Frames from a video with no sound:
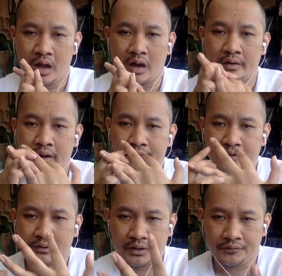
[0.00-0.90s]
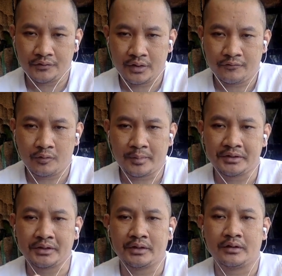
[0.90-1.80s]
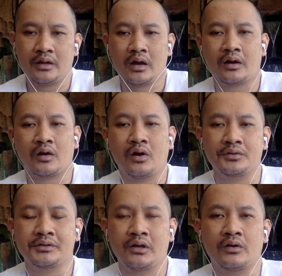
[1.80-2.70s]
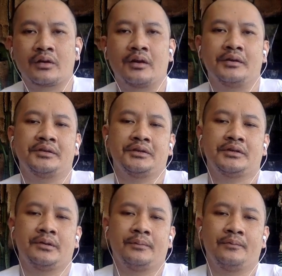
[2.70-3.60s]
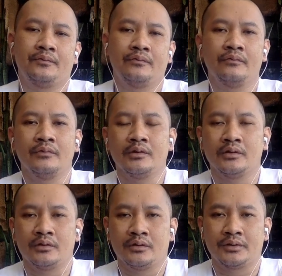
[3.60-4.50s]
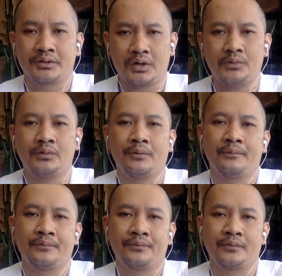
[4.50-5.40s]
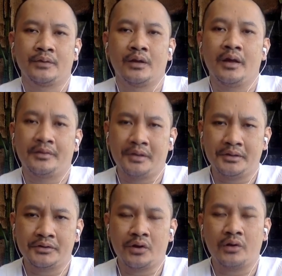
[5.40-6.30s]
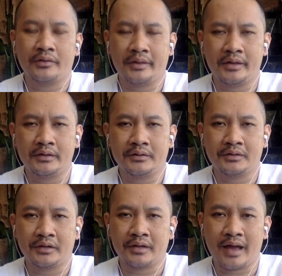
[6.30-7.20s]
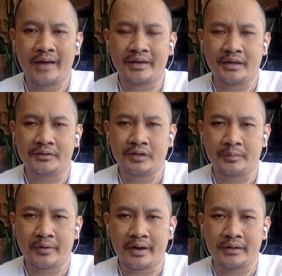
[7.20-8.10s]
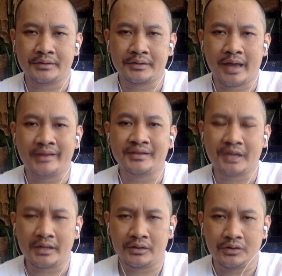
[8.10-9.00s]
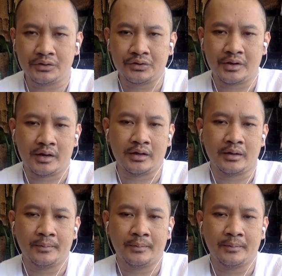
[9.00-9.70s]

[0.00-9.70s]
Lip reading: an effective information across the organization. So, these are things that I can summarize and send to you today.